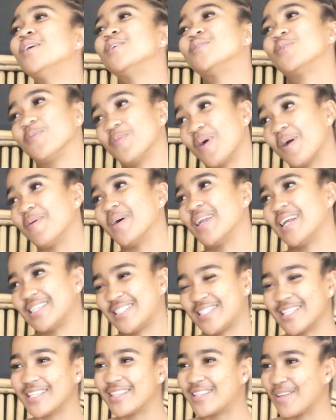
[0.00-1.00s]
So my
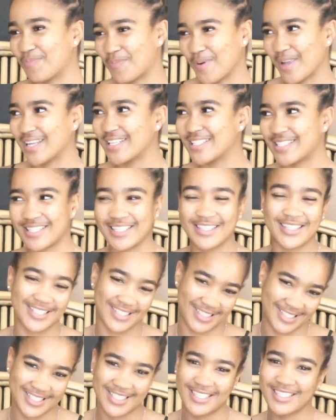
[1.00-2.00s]
mother did the best.
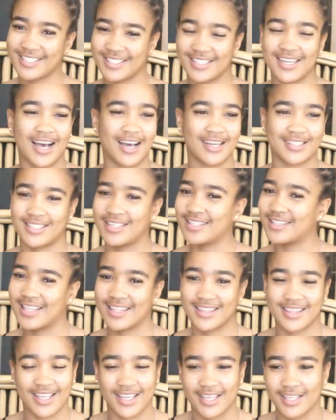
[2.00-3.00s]
I did
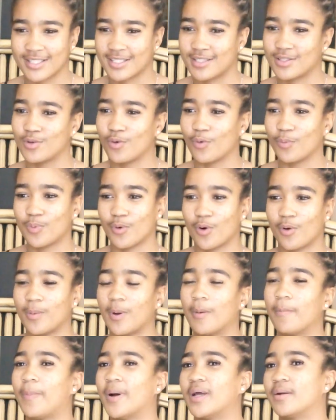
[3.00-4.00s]
the things, no
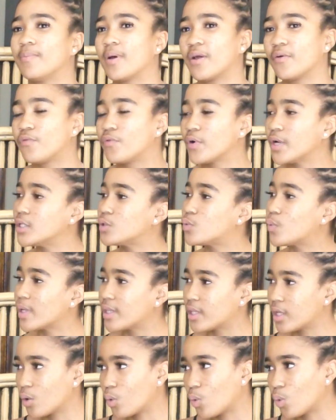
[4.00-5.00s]
problem. But my friends were
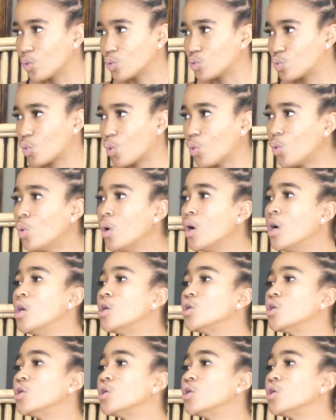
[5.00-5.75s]
there also.